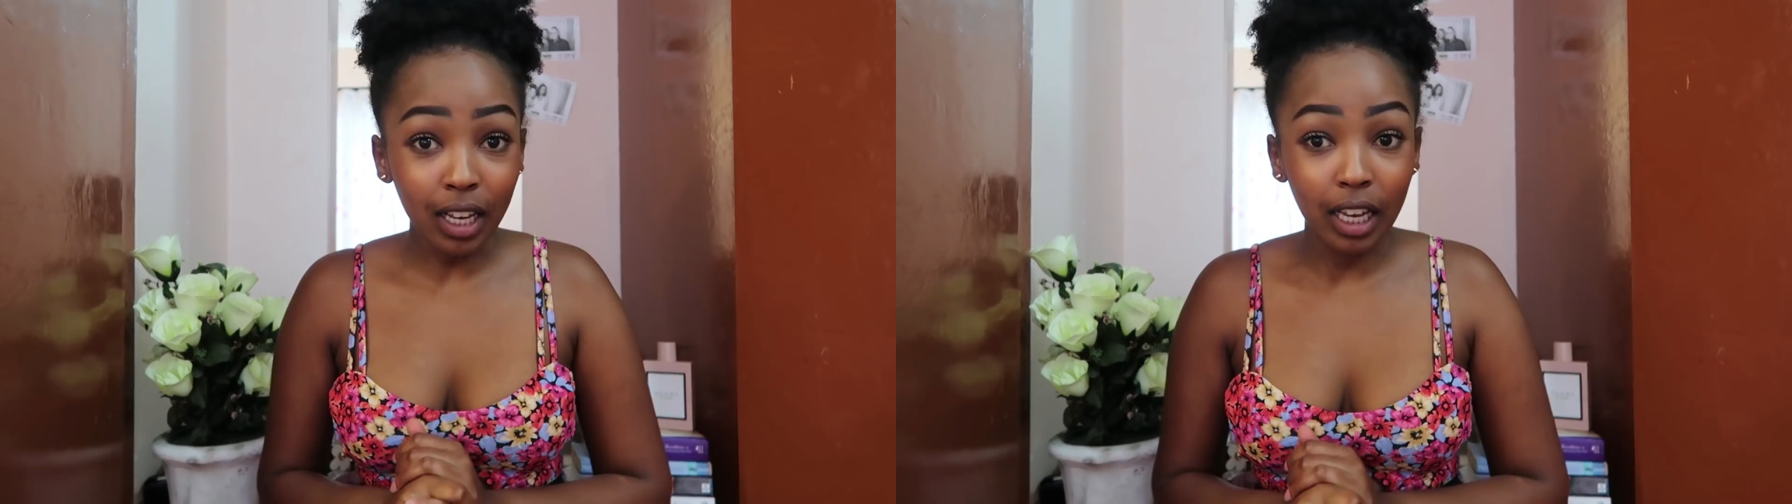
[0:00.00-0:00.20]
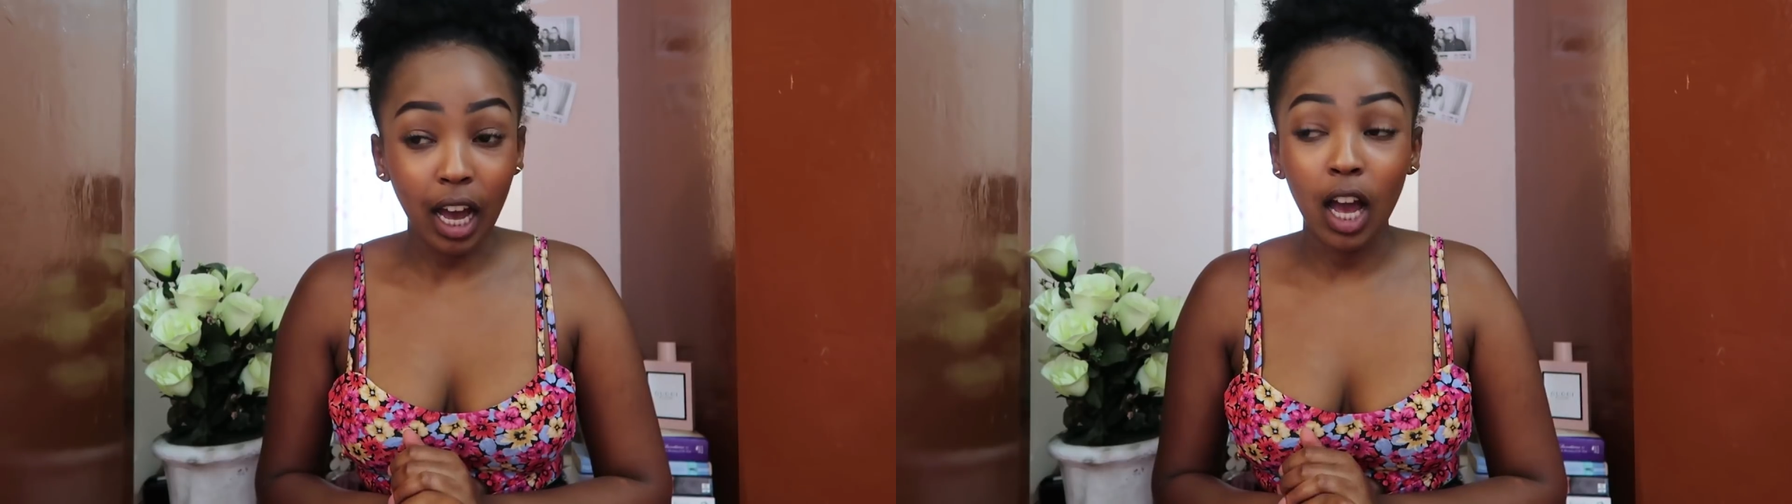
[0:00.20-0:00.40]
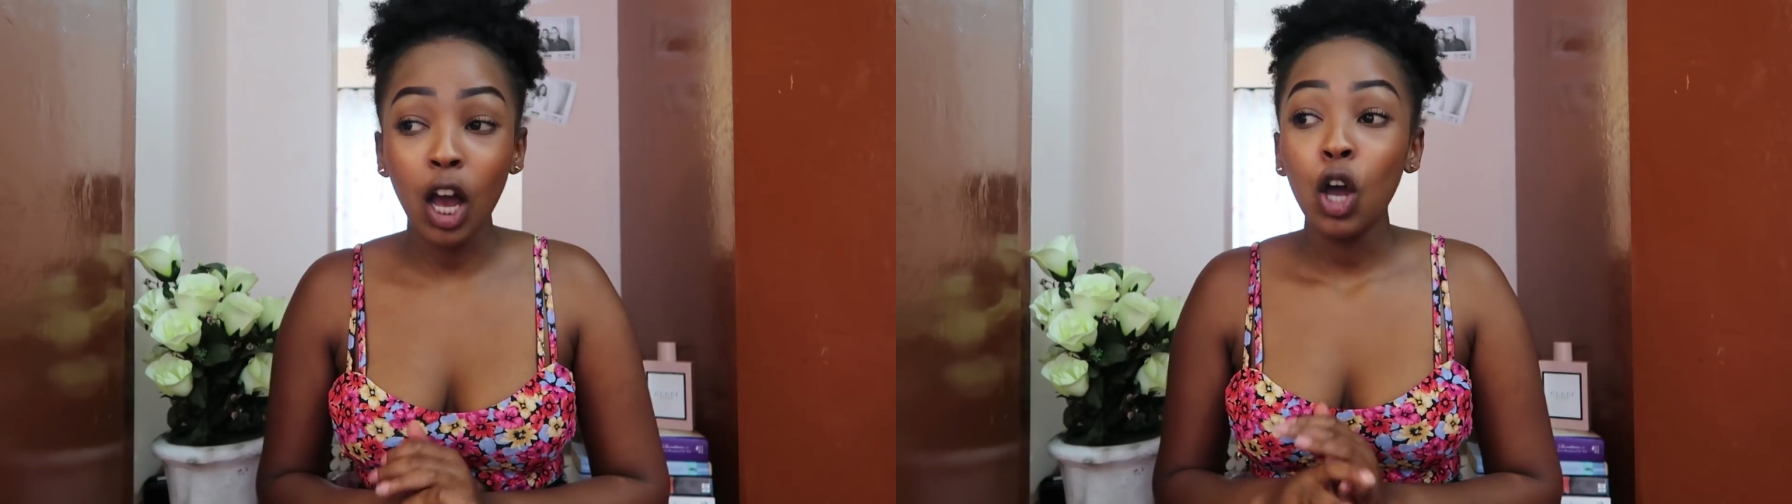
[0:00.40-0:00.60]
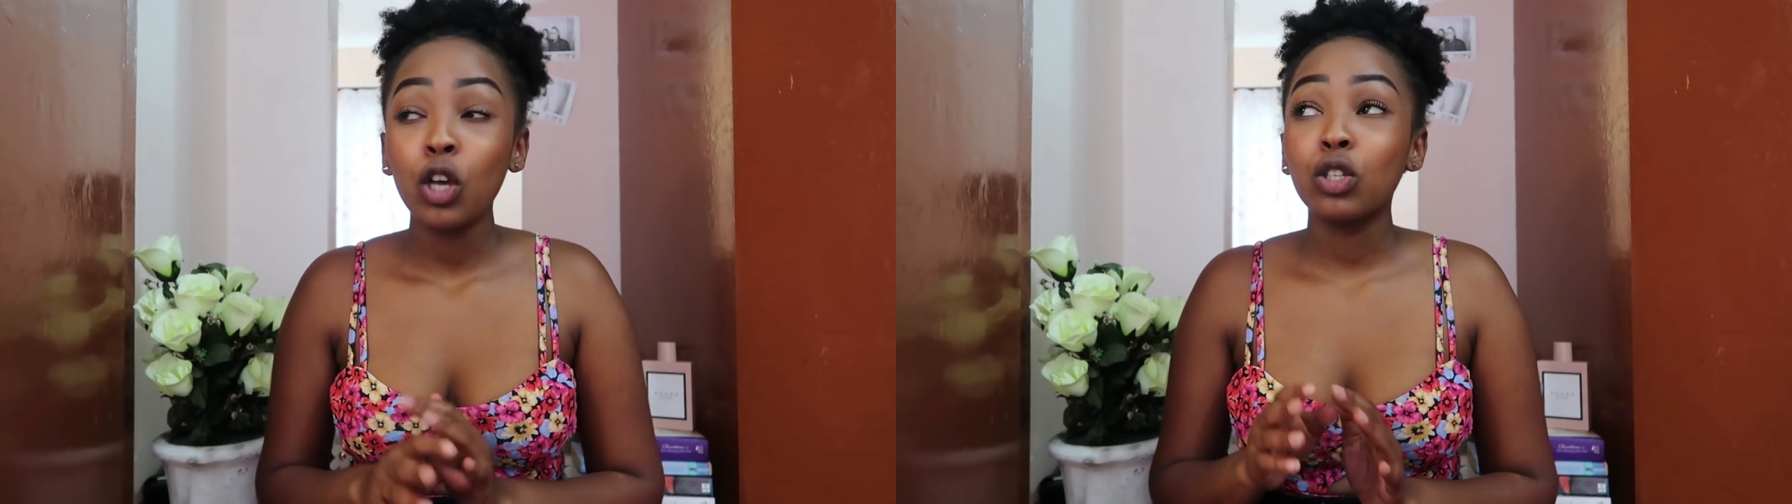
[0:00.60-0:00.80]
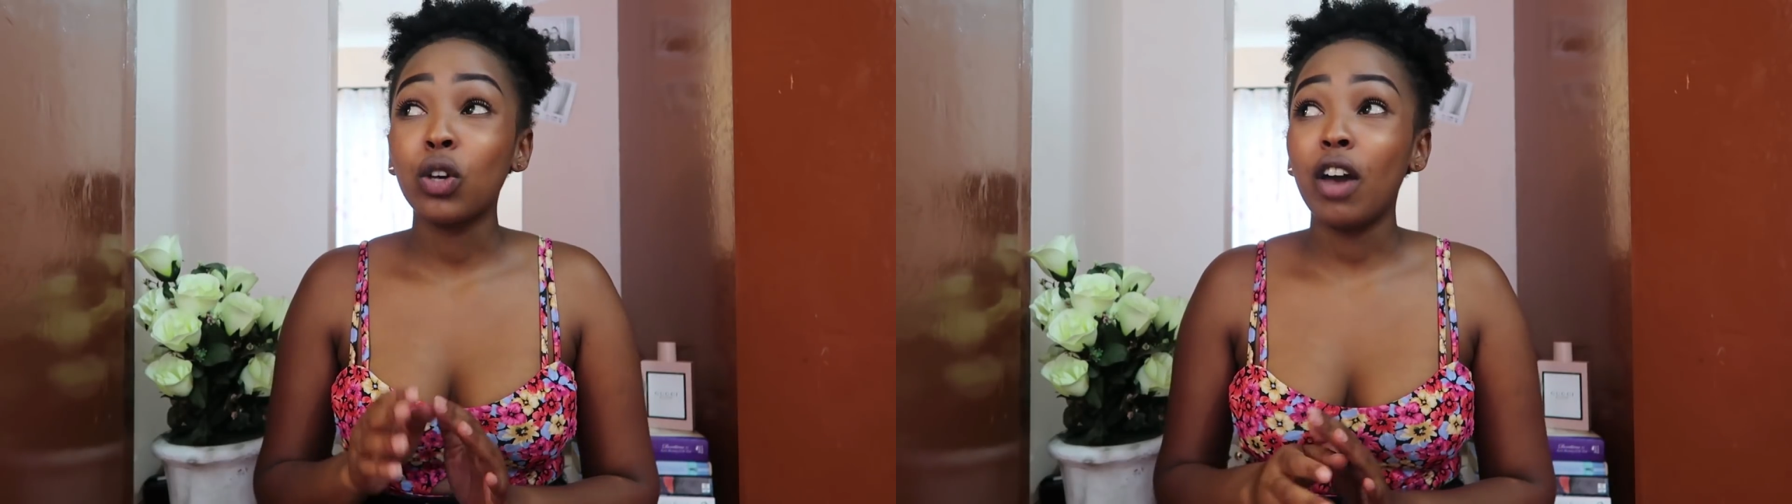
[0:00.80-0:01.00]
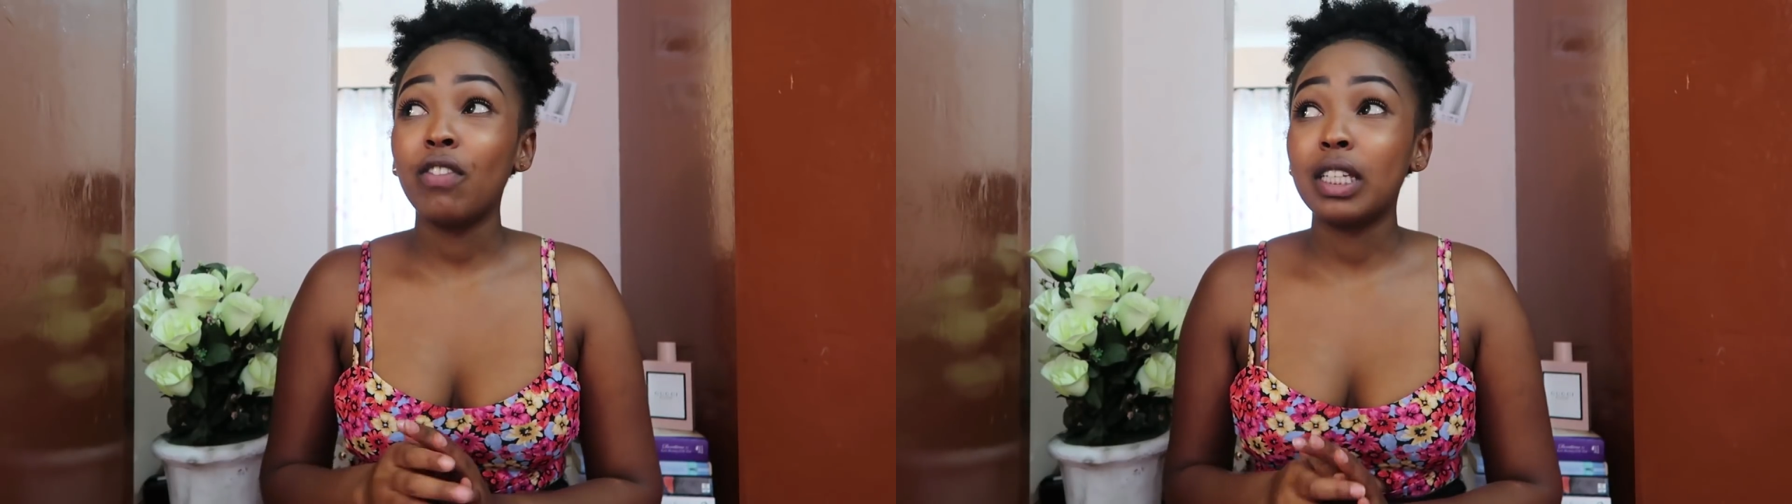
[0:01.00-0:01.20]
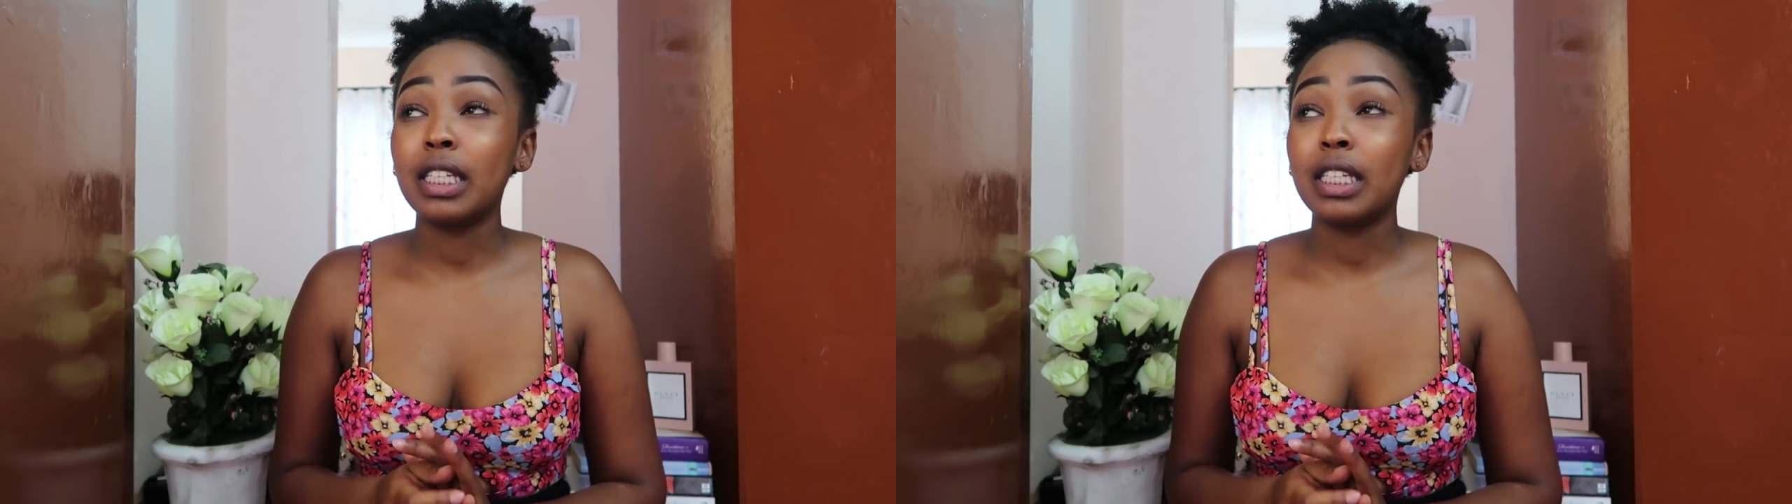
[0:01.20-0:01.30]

Yeah, so ever